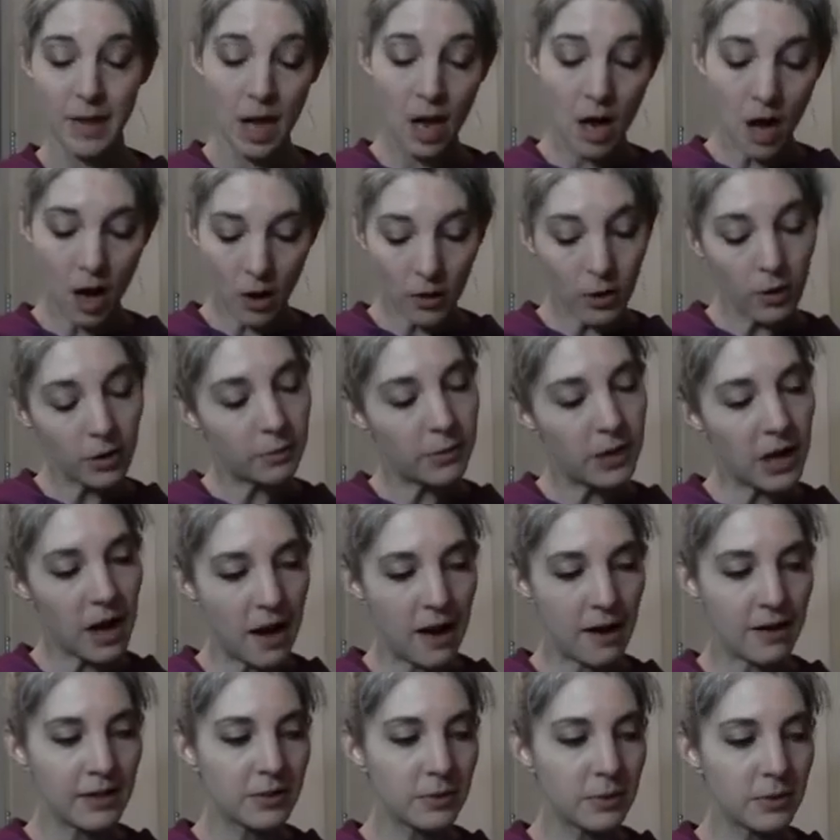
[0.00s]
although, to be
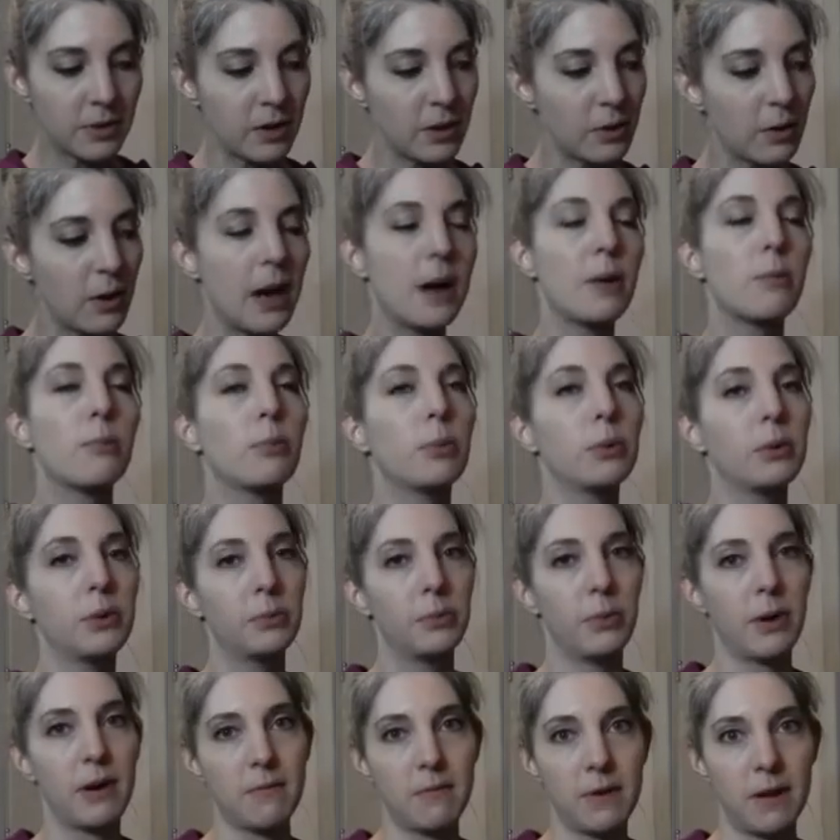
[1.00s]
honest with you, I would
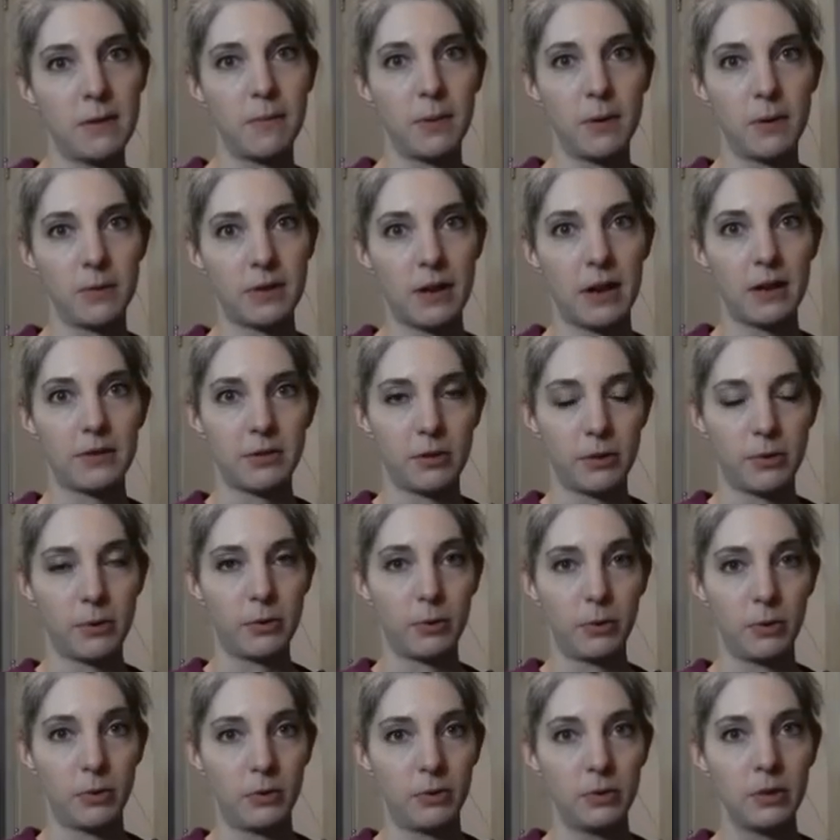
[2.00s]
wear my Bow Ties Are
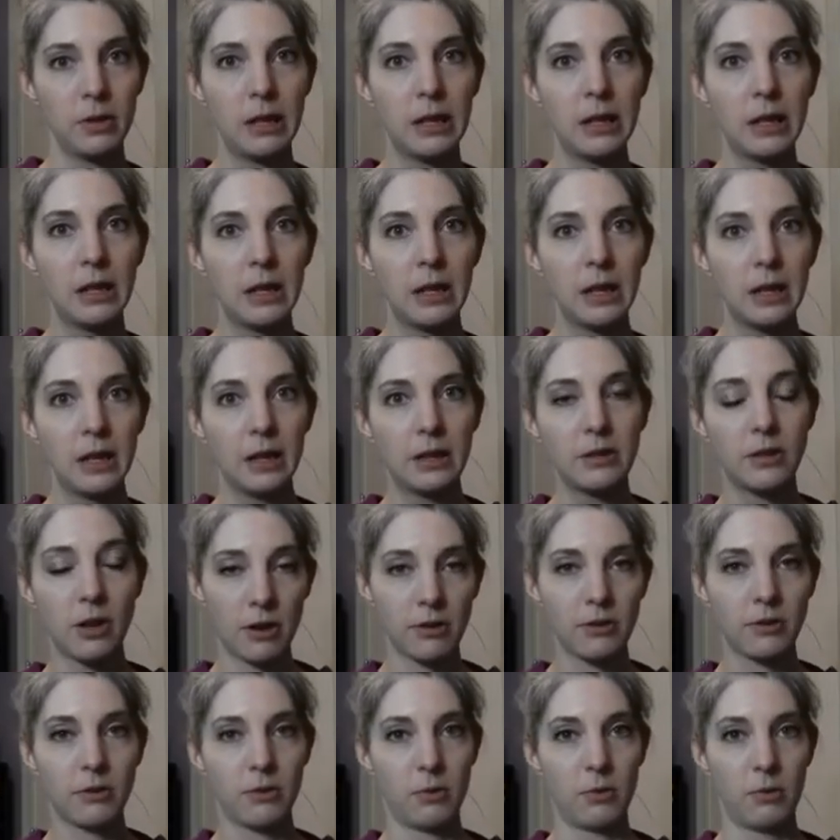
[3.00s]
Cool
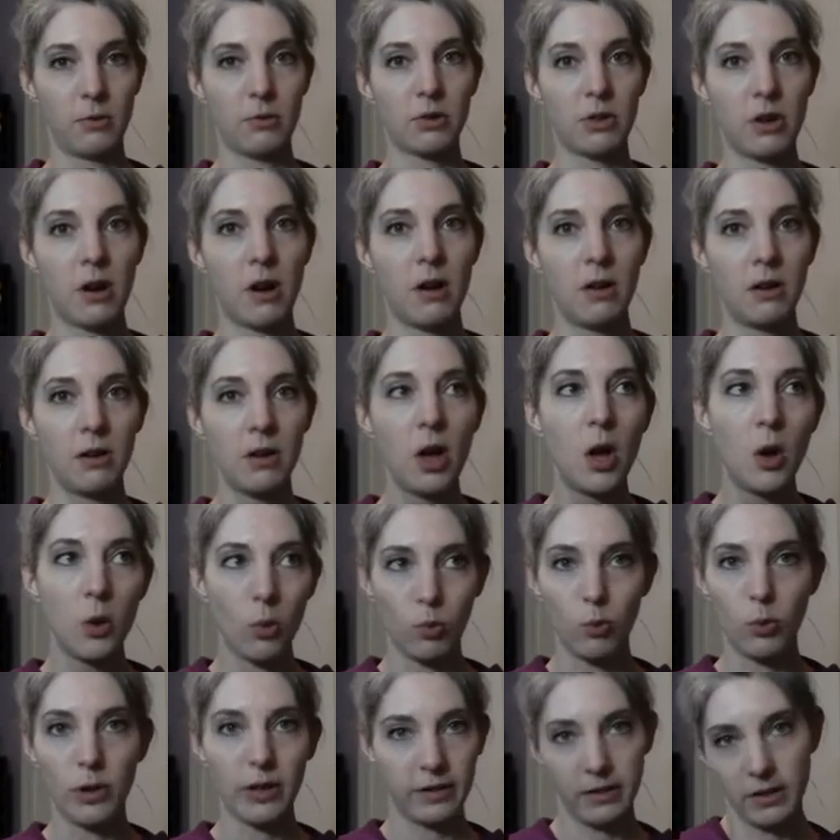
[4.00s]
Doctor Who shawl
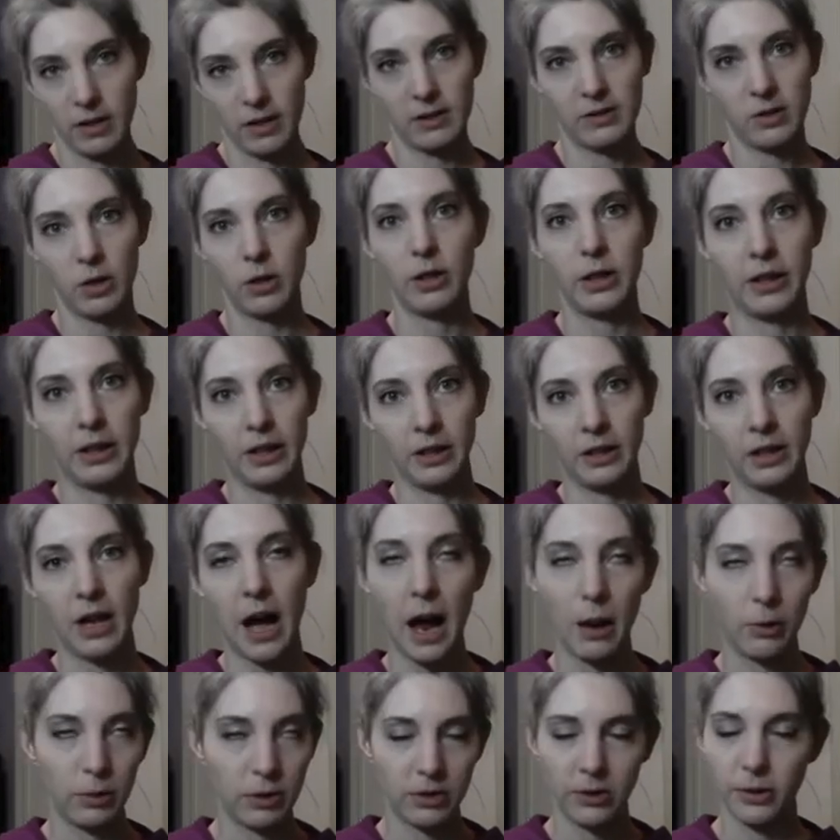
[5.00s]
with this hoodie.
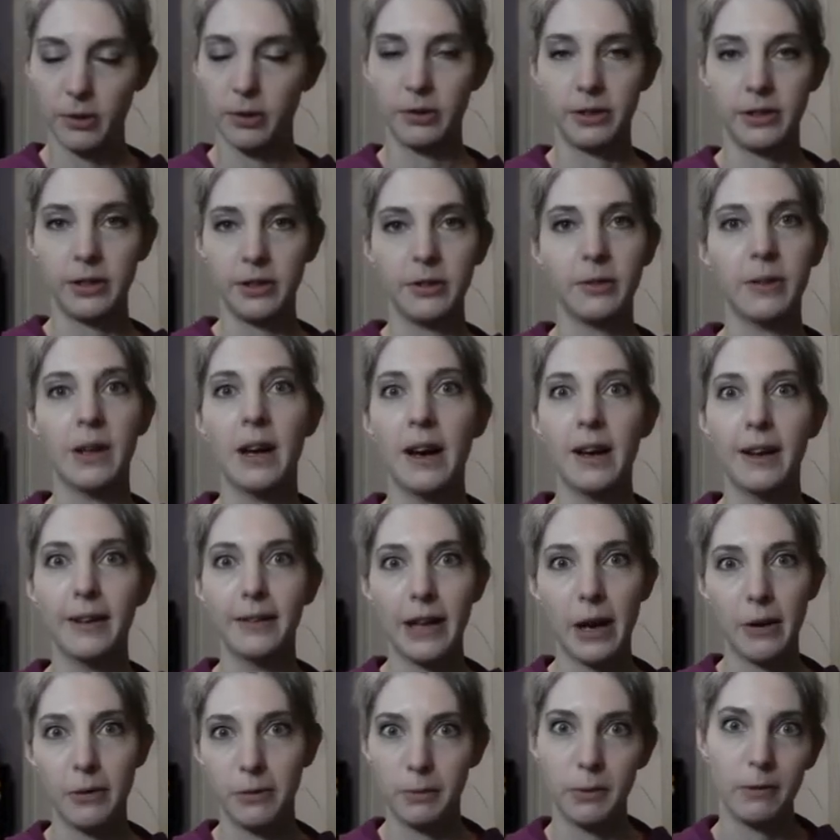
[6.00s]
I would totally do that.
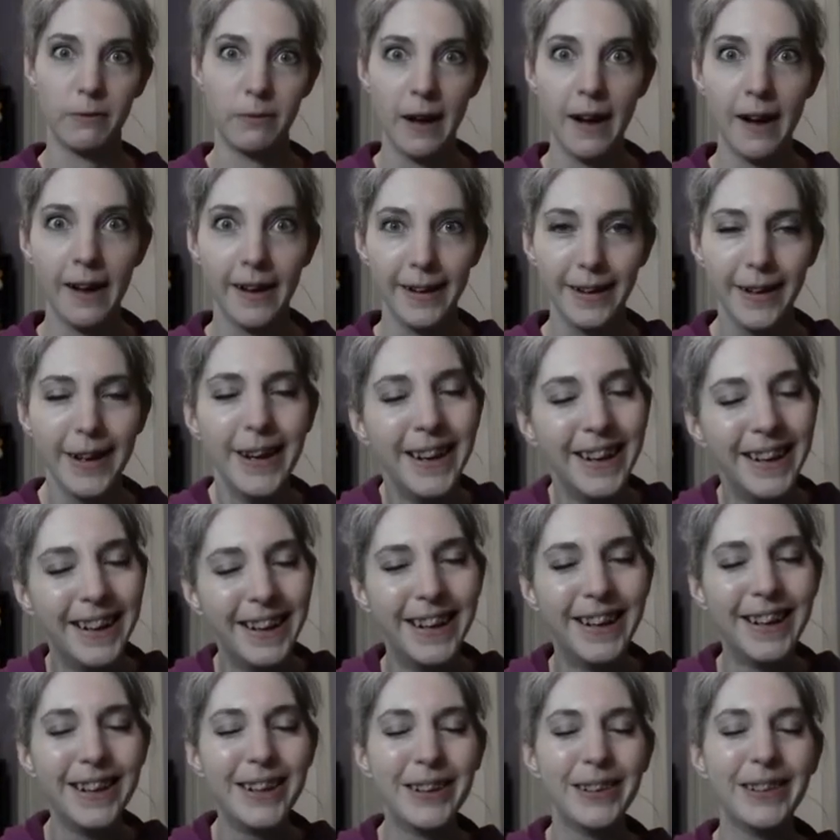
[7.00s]
That would be fine.
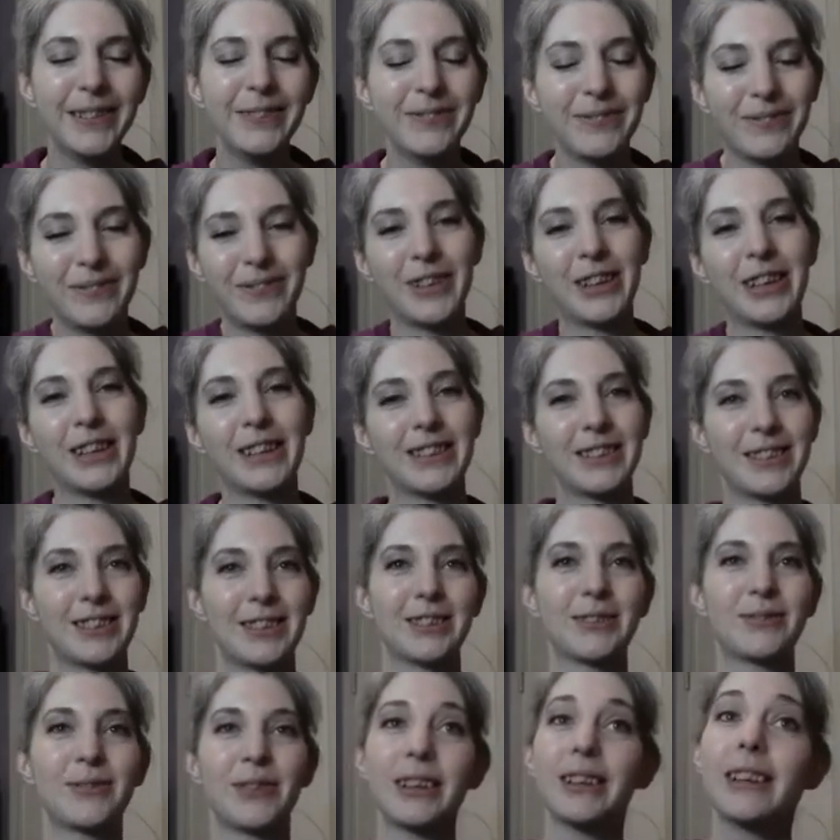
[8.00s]
That's
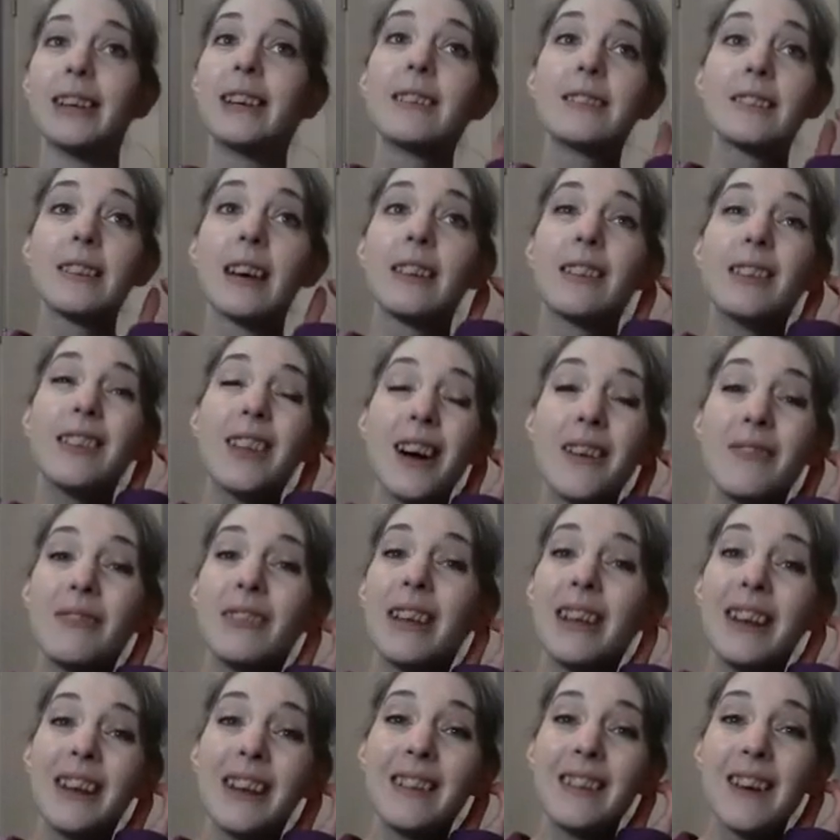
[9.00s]
just funny because I love
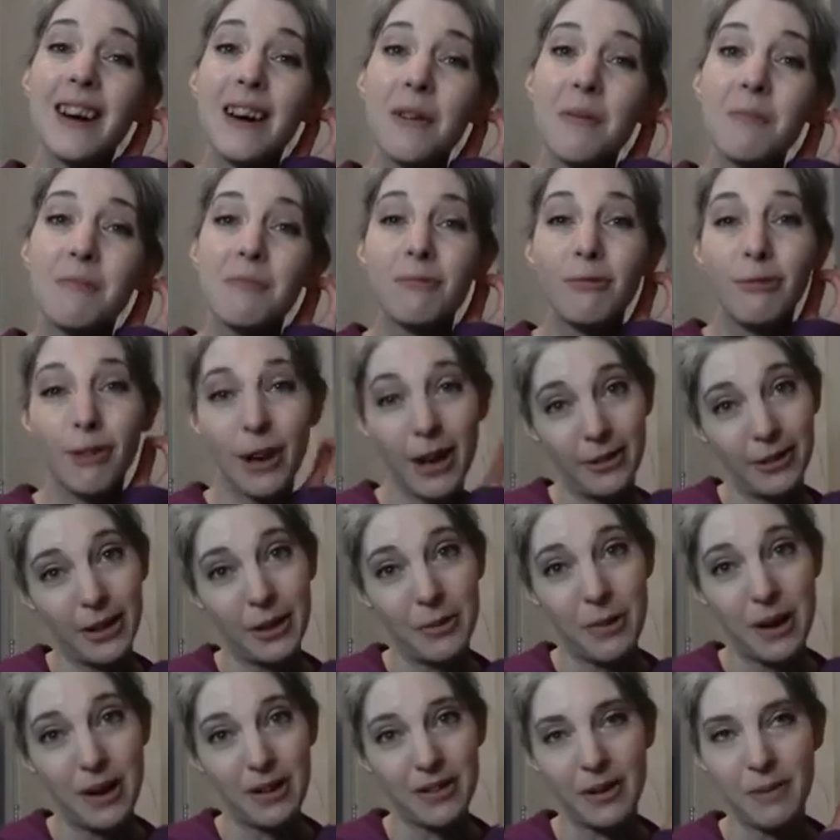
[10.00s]
knitting them. Rarely
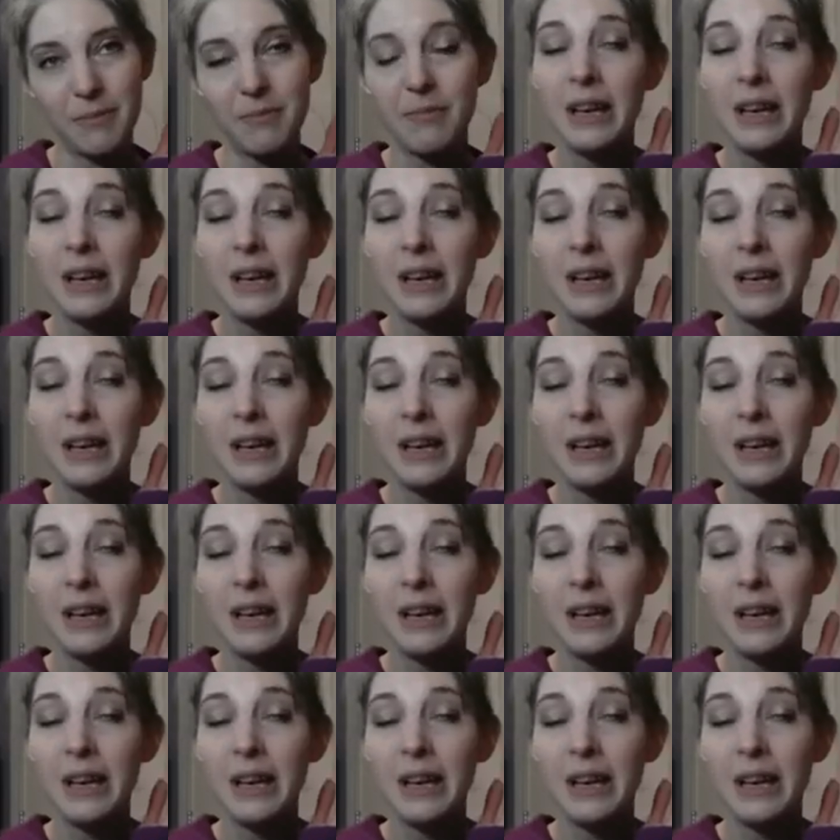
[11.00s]
wear them.